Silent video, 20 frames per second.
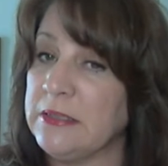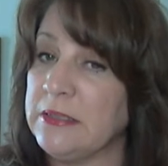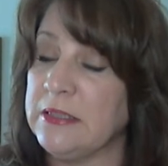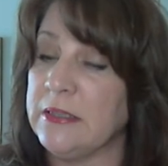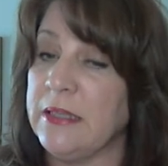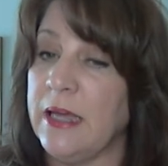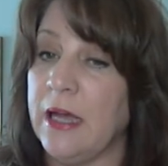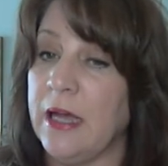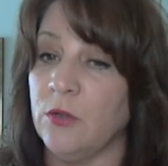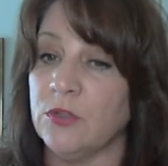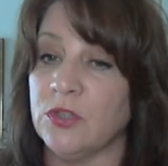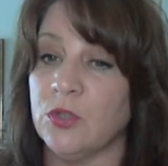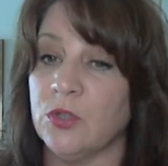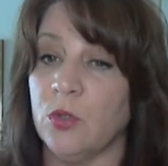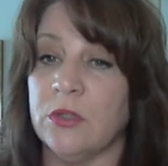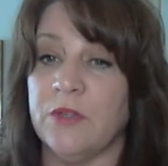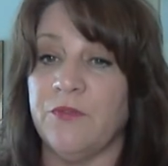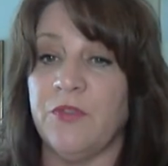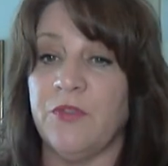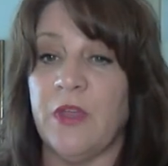in the
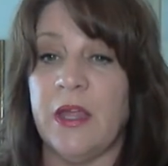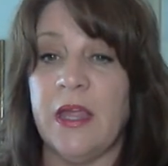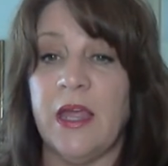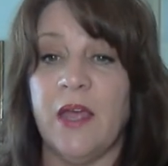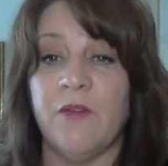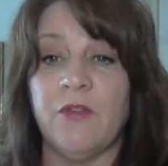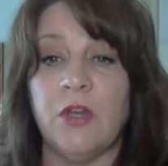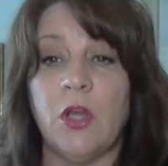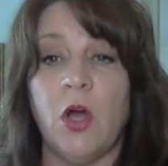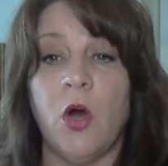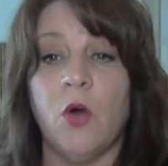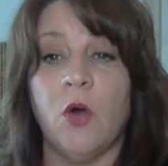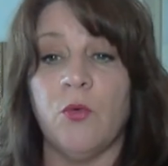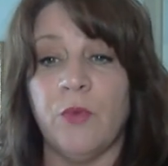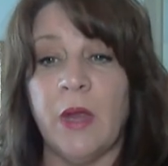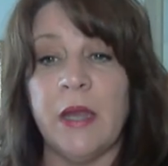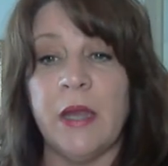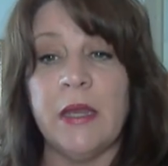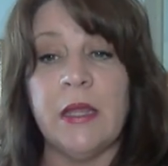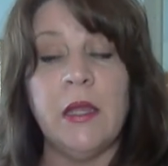household if they haven't
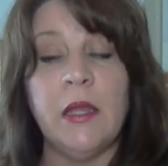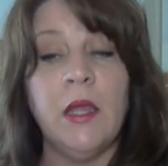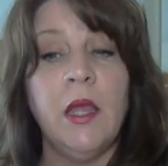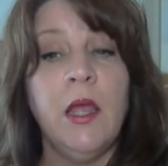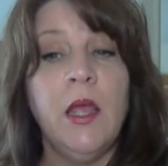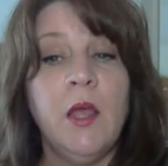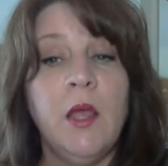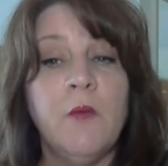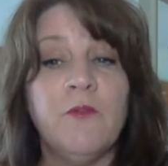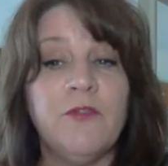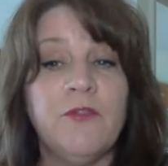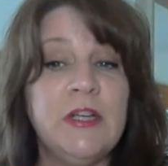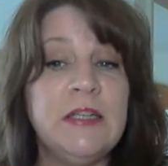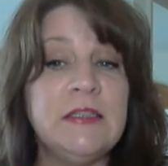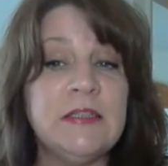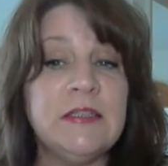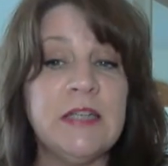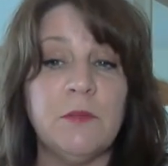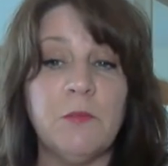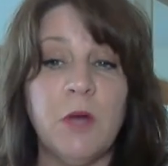already.
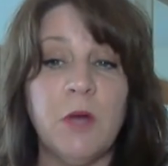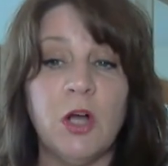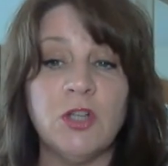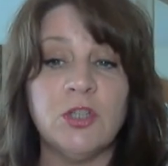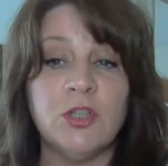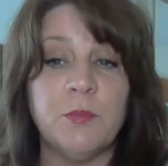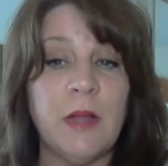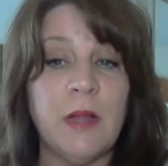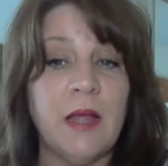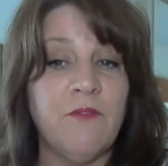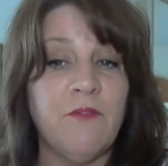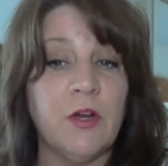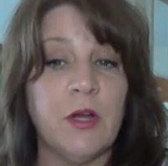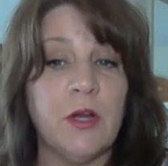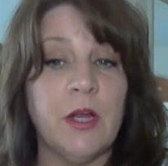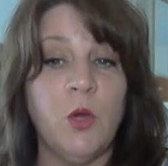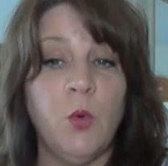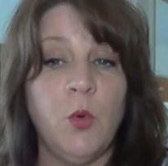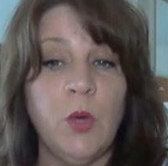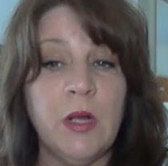Fleas can multiply
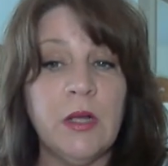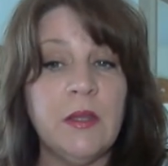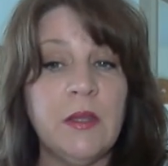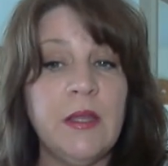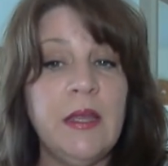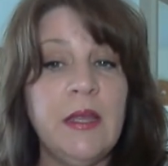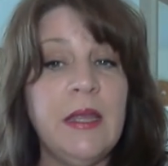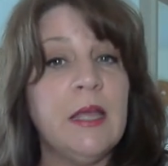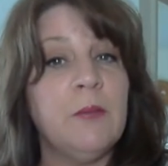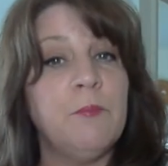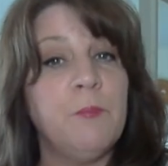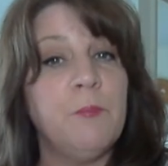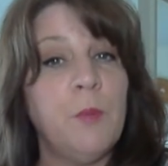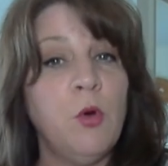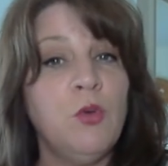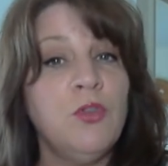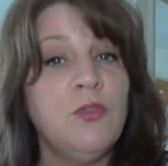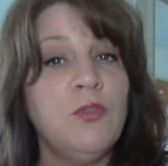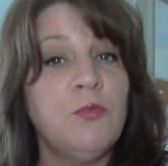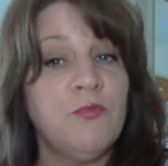very quickly, and
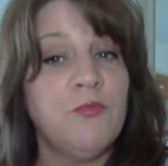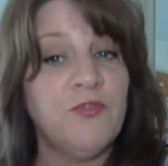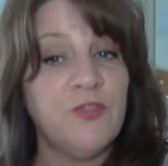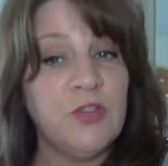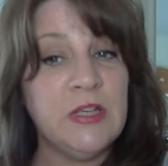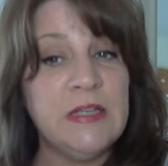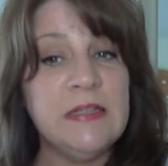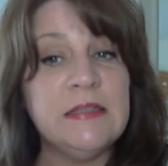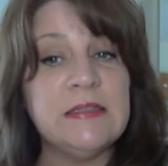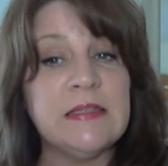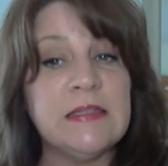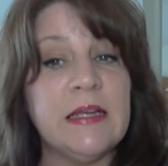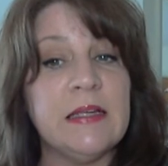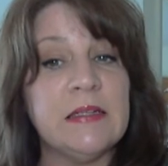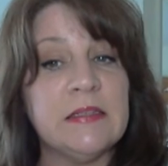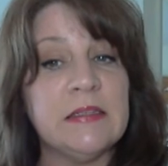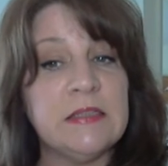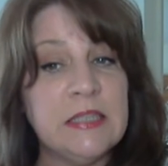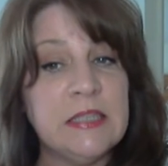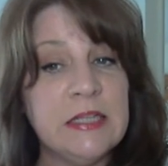both fleas
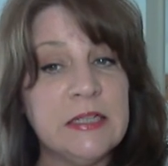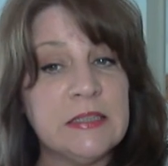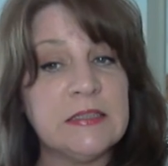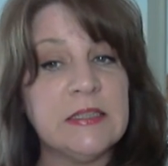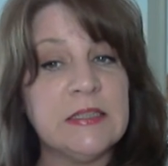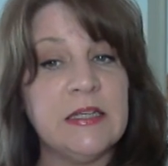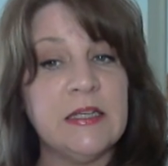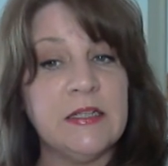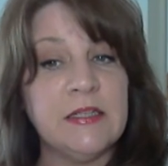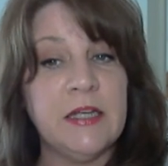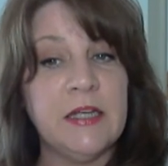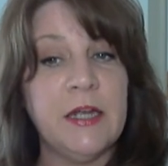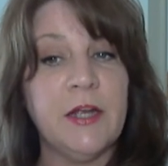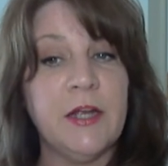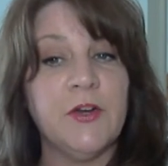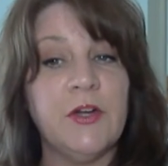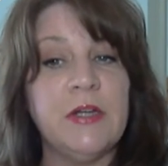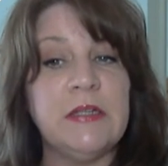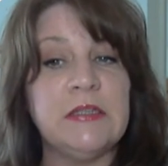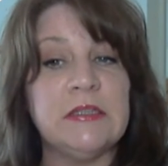and ticks can
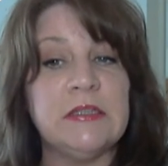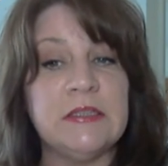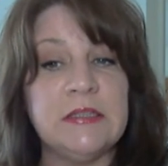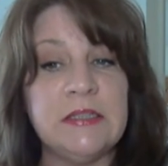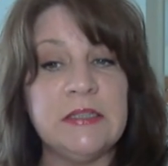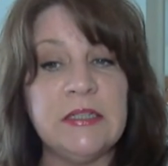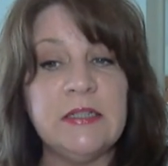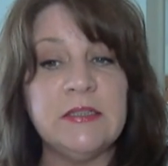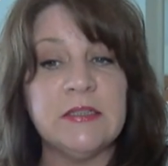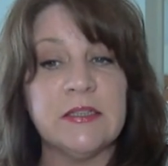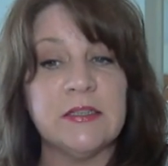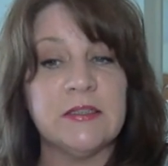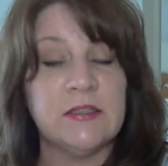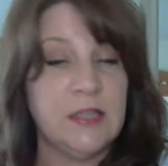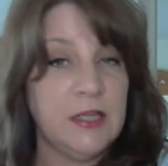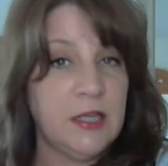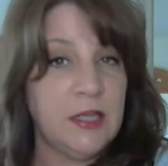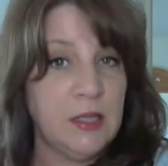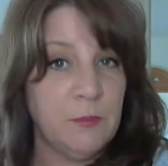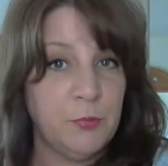carry diseases
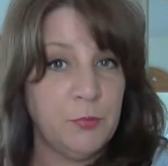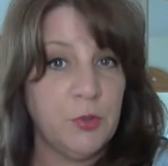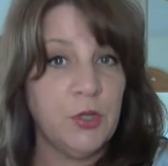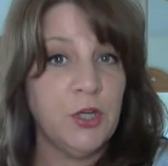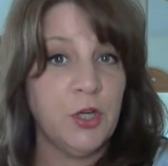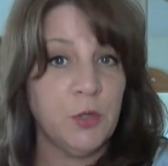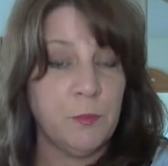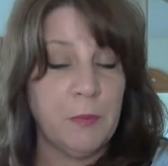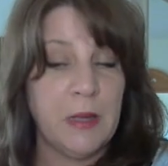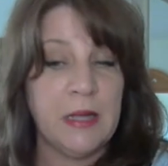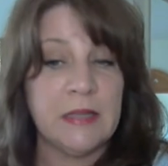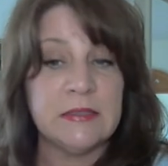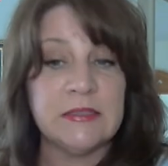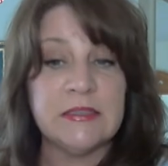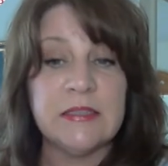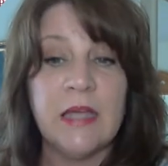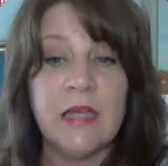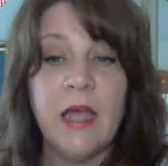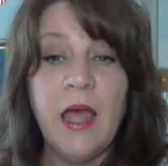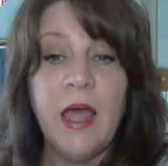that can put your
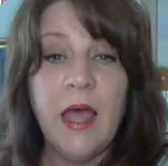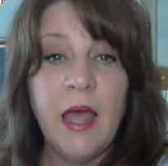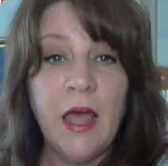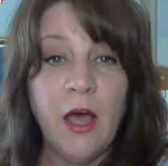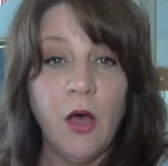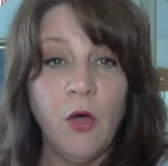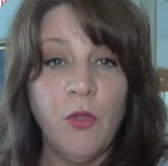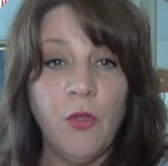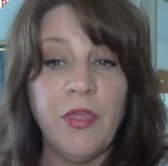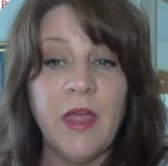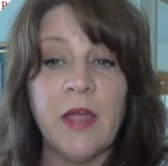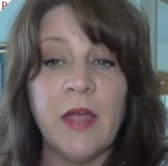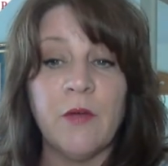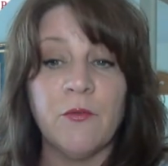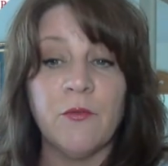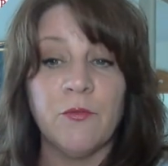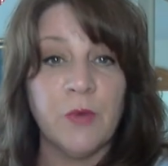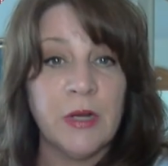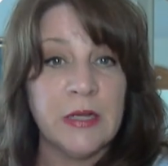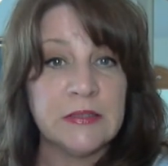pet's health
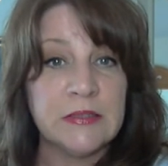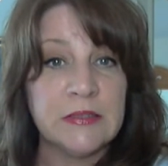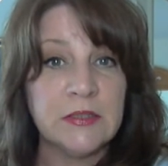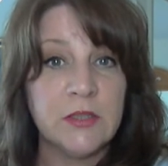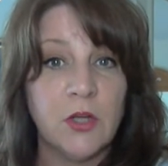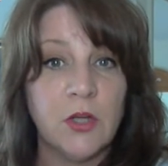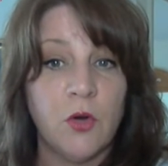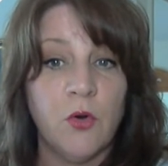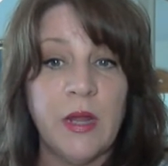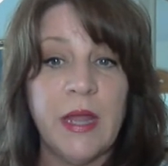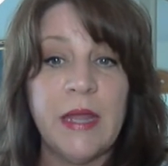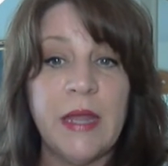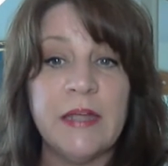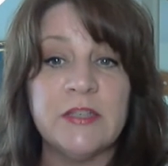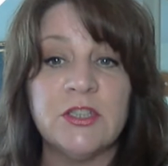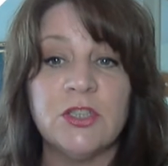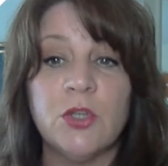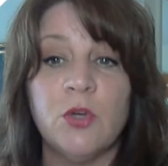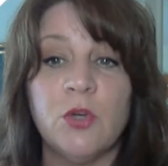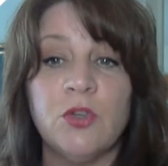at risk. Okay,
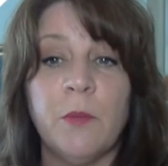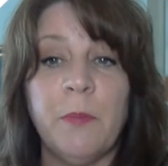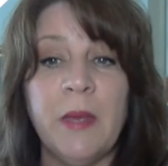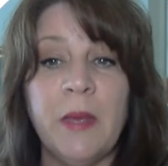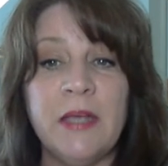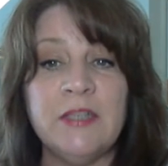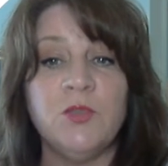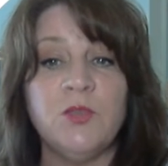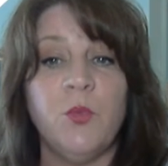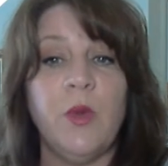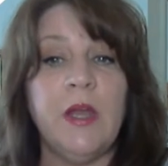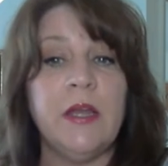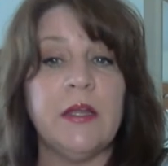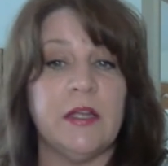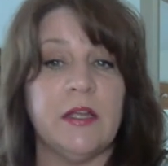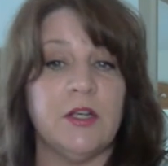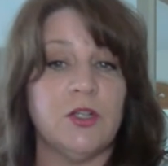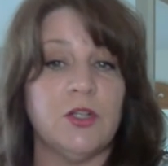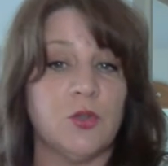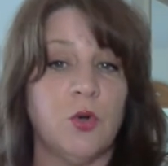so the best way to
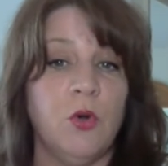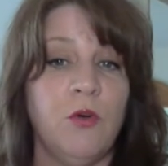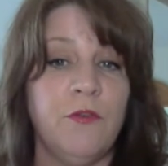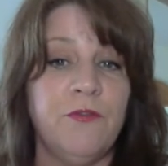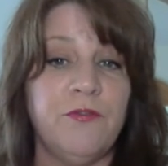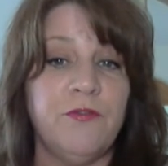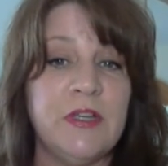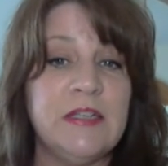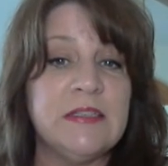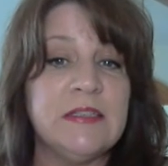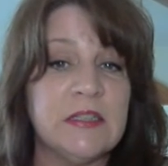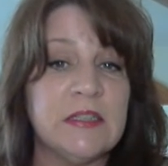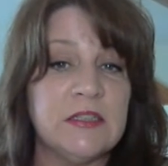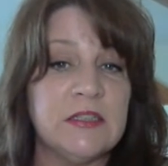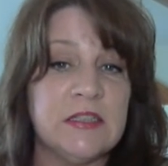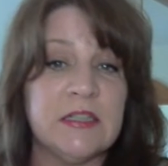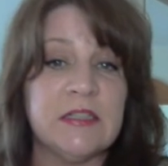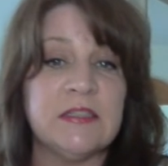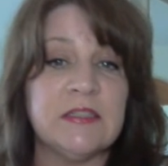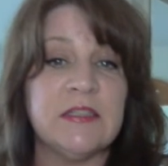control fleas and
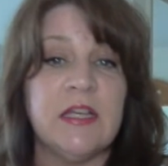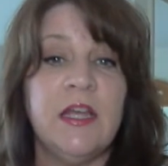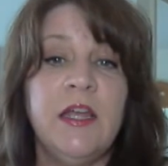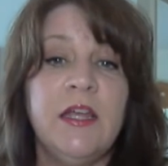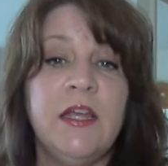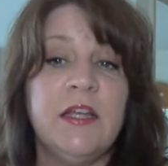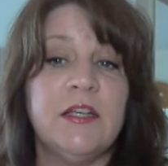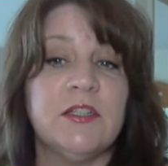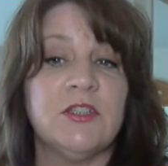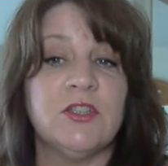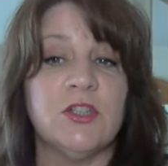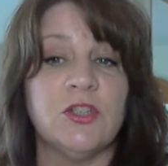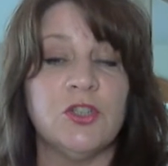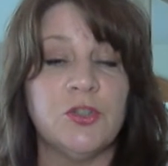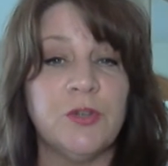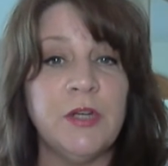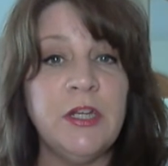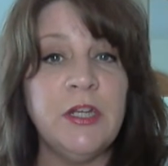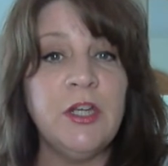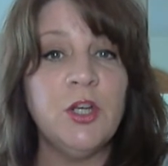ticks is to
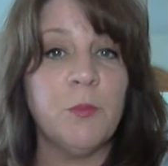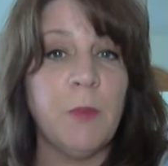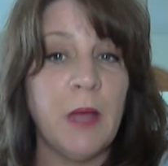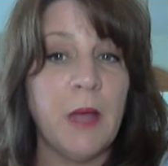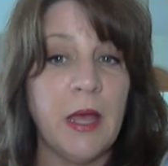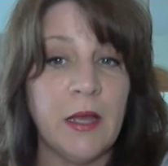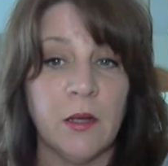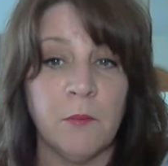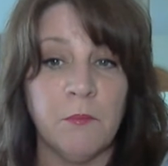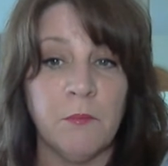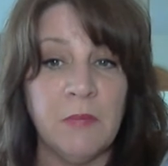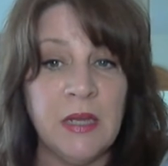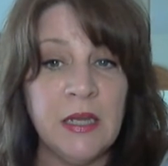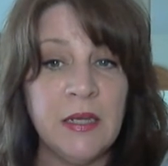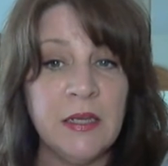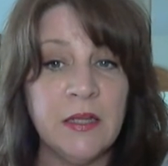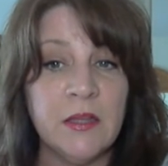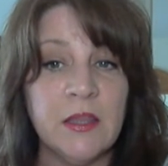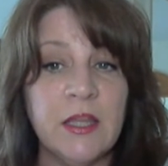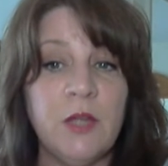treat your pet
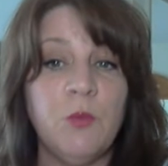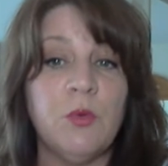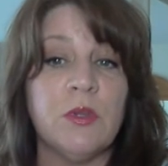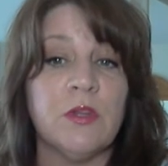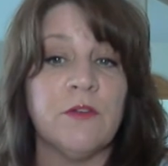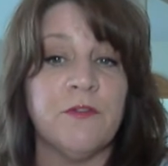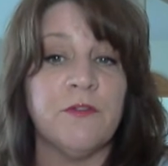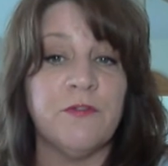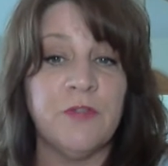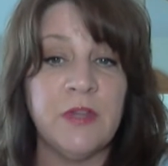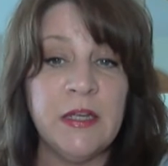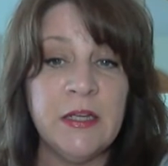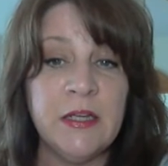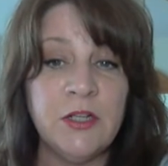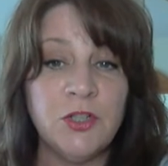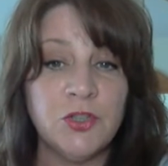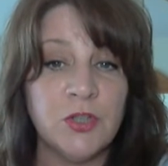immediately with a flea and